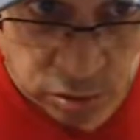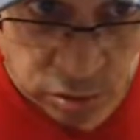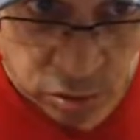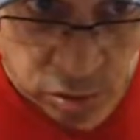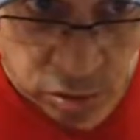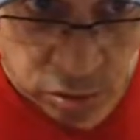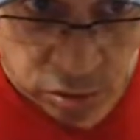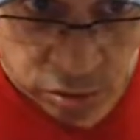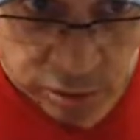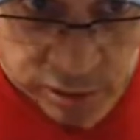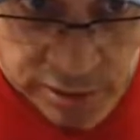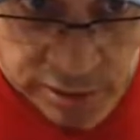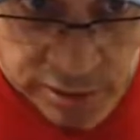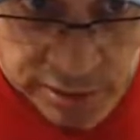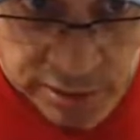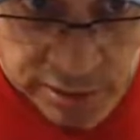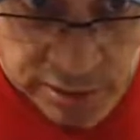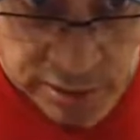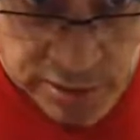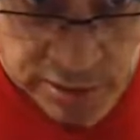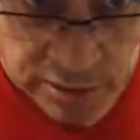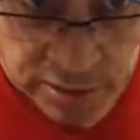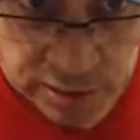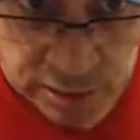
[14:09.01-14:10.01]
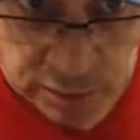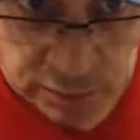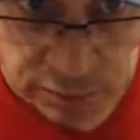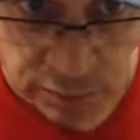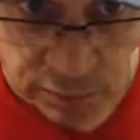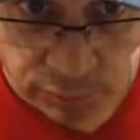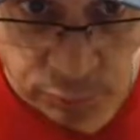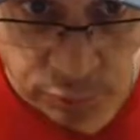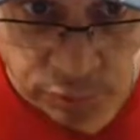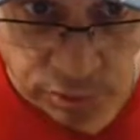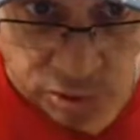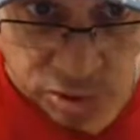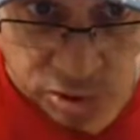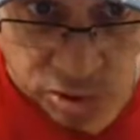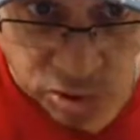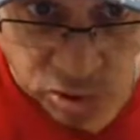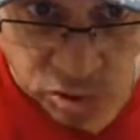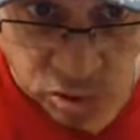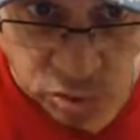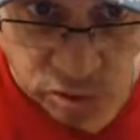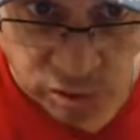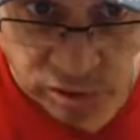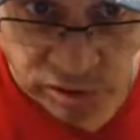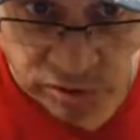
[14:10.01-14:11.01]
You're right. I came up with all
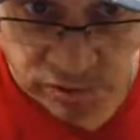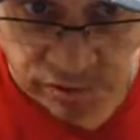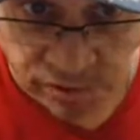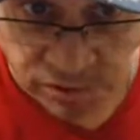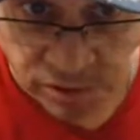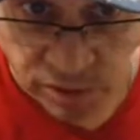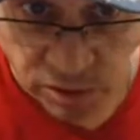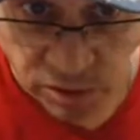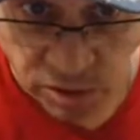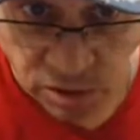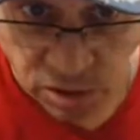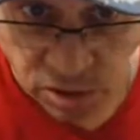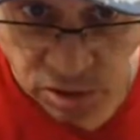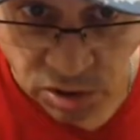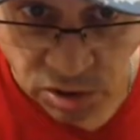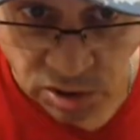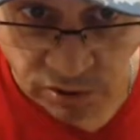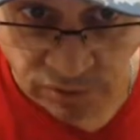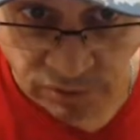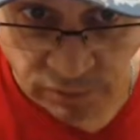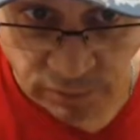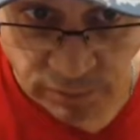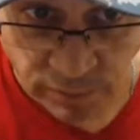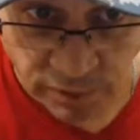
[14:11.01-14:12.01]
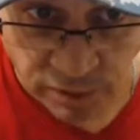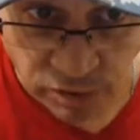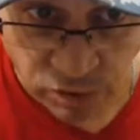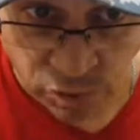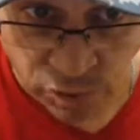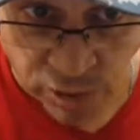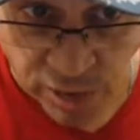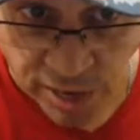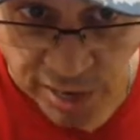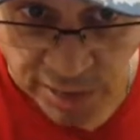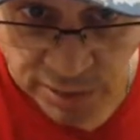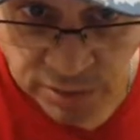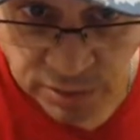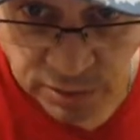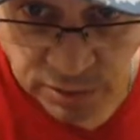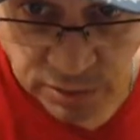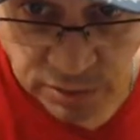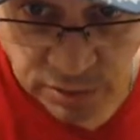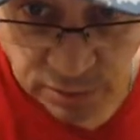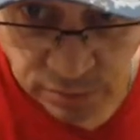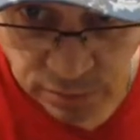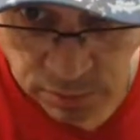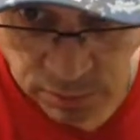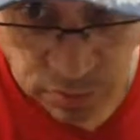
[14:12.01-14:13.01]
sorts of things to cover my
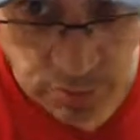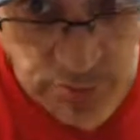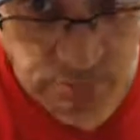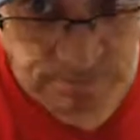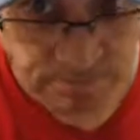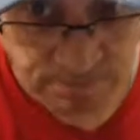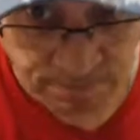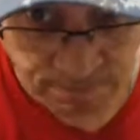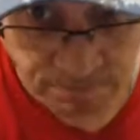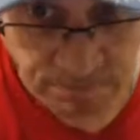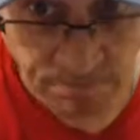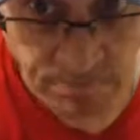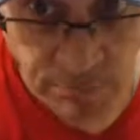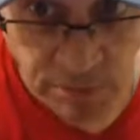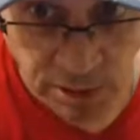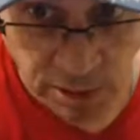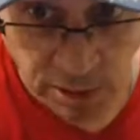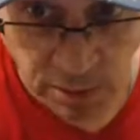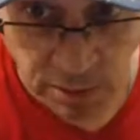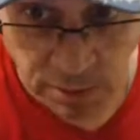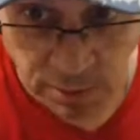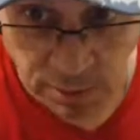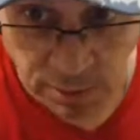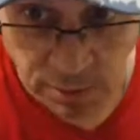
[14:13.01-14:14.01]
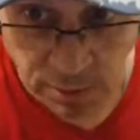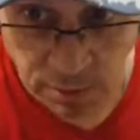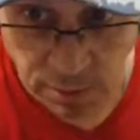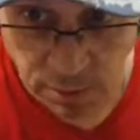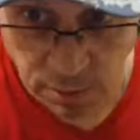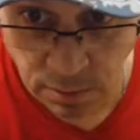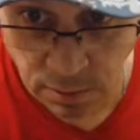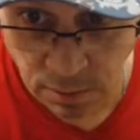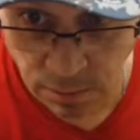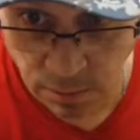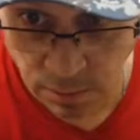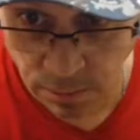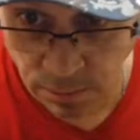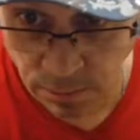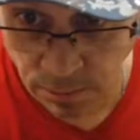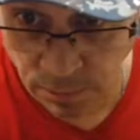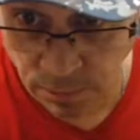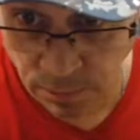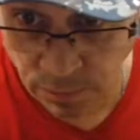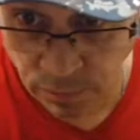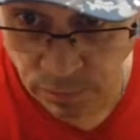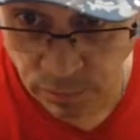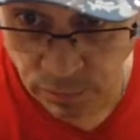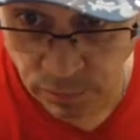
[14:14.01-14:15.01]
tracks. Yeah.
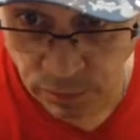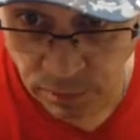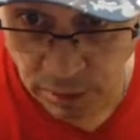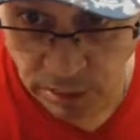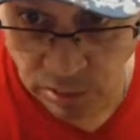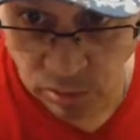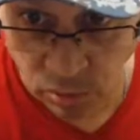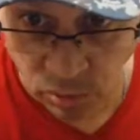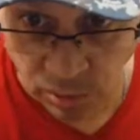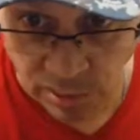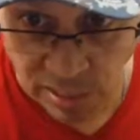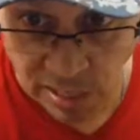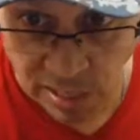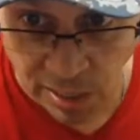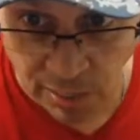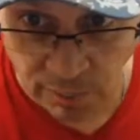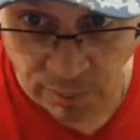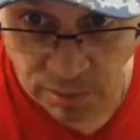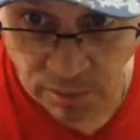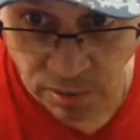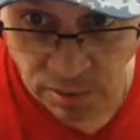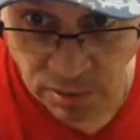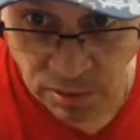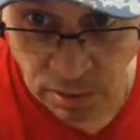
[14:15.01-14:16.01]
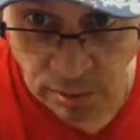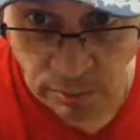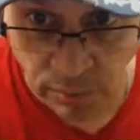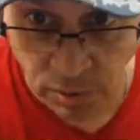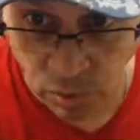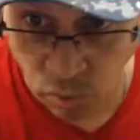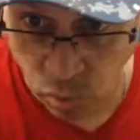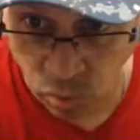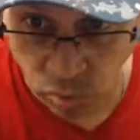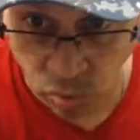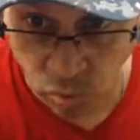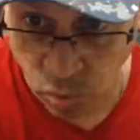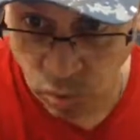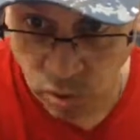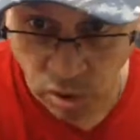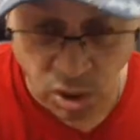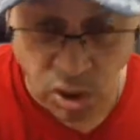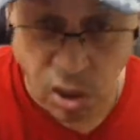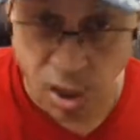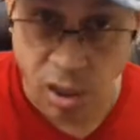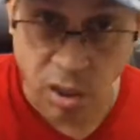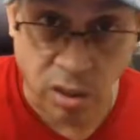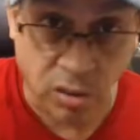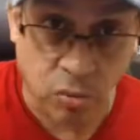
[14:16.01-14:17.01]
That's what happens. I mean,
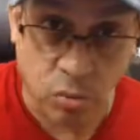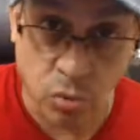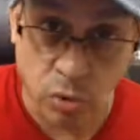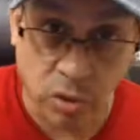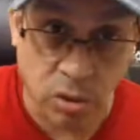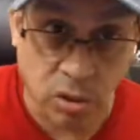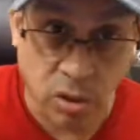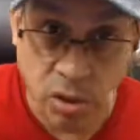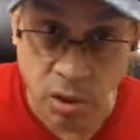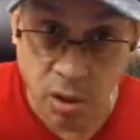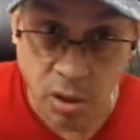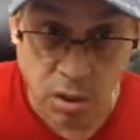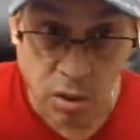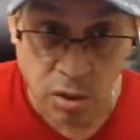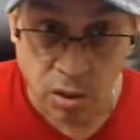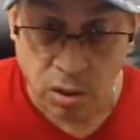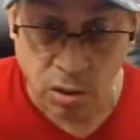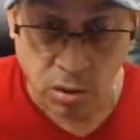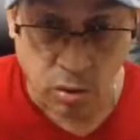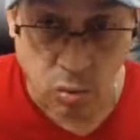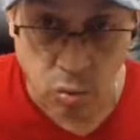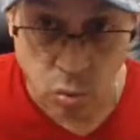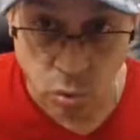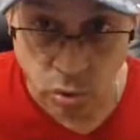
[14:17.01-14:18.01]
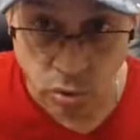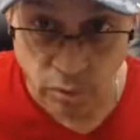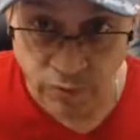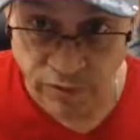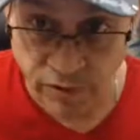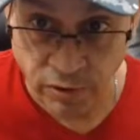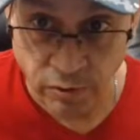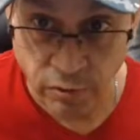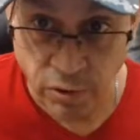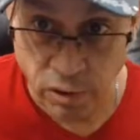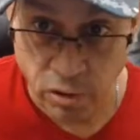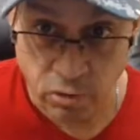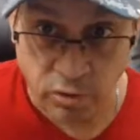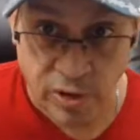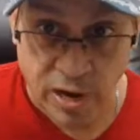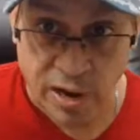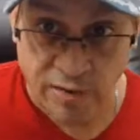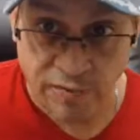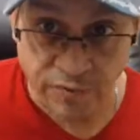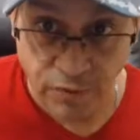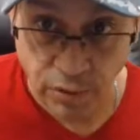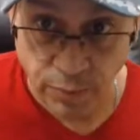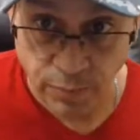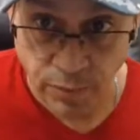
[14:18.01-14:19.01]
we're very
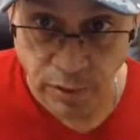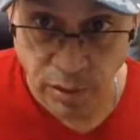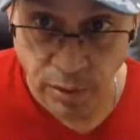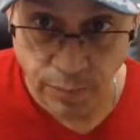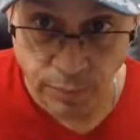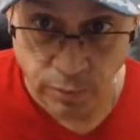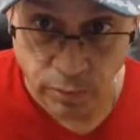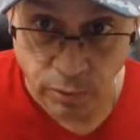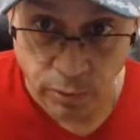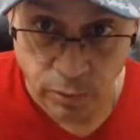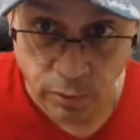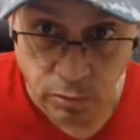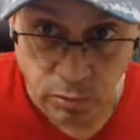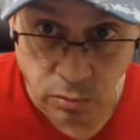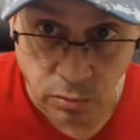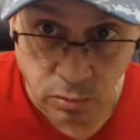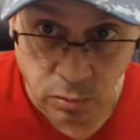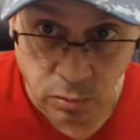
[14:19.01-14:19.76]
crafty people.